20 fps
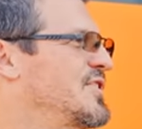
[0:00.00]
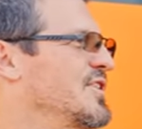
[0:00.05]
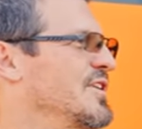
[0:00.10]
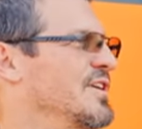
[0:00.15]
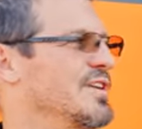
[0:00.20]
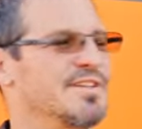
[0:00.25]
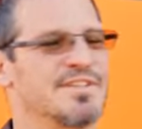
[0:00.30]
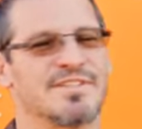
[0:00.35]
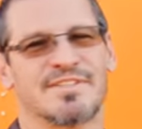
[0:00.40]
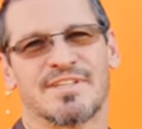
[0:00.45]

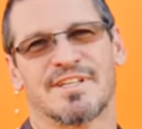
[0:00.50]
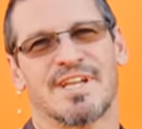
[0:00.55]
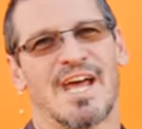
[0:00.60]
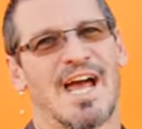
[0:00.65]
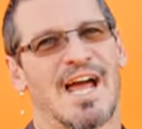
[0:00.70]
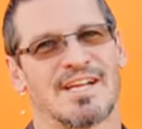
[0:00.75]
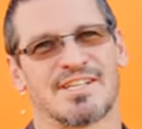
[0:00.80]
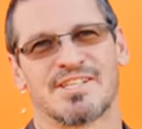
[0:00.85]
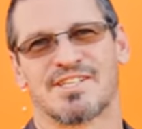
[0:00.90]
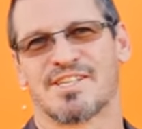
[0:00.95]
to, to
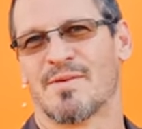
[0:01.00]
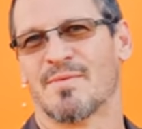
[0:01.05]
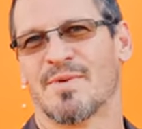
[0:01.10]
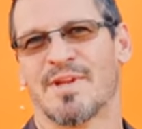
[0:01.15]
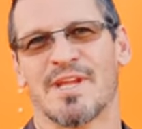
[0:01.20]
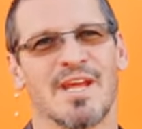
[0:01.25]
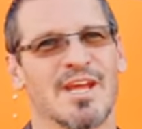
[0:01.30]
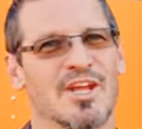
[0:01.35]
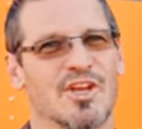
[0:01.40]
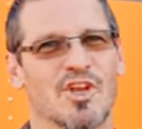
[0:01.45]
docks.
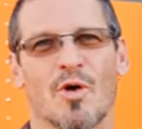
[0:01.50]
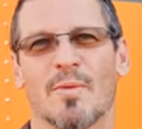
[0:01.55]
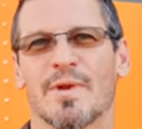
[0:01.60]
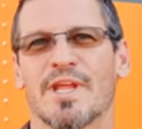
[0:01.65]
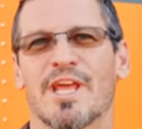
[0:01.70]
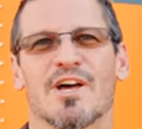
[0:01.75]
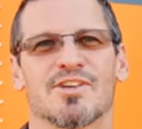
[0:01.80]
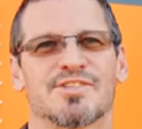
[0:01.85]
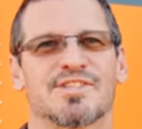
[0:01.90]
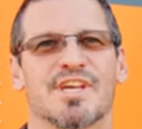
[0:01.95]
Somebody,
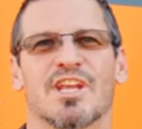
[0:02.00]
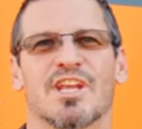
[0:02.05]
nobody else